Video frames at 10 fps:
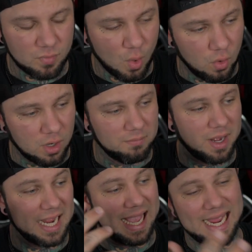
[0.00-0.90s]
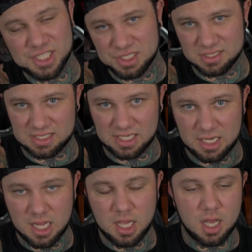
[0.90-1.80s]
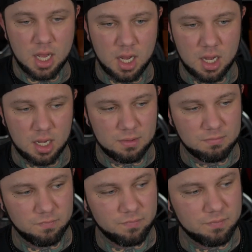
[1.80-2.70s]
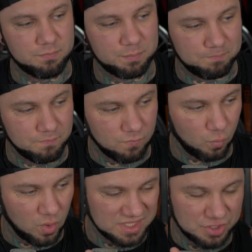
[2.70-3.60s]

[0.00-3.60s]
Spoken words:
or my agency, was